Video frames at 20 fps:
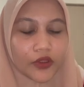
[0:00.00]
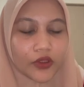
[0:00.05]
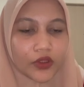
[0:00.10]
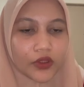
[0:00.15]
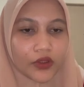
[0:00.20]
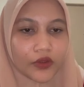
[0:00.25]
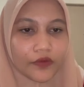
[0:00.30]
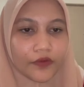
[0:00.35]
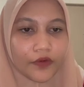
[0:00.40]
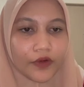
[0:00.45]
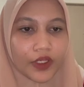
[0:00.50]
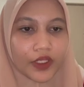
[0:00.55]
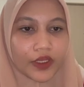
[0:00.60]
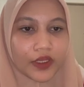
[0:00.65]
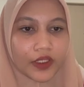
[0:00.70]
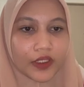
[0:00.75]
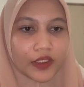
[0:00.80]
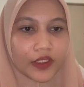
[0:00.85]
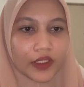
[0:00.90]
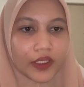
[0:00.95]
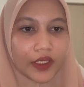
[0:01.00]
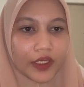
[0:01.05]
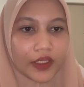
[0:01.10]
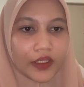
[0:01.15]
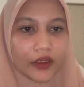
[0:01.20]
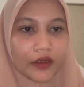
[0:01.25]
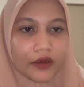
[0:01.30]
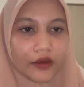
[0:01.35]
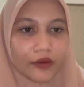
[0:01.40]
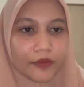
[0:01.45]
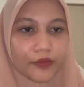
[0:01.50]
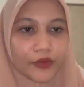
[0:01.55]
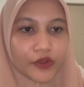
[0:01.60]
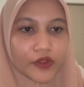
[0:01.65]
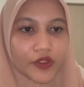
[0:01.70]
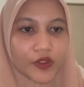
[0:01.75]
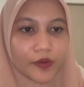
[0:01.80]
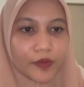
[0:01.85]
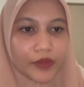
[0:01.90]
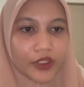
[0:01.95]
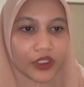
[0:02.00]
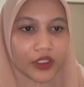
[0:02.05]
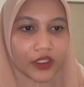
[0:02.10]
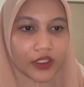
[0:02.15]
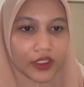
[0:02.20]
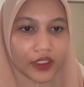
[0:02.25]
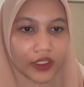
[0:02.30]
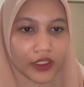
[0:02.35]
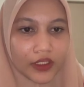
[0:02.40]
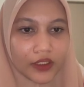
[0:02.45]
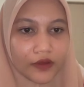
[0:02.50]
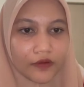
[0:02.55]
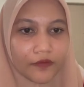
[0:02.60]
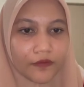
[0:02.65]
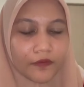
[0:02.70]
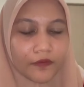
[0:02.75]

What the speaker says: or flattened at approximately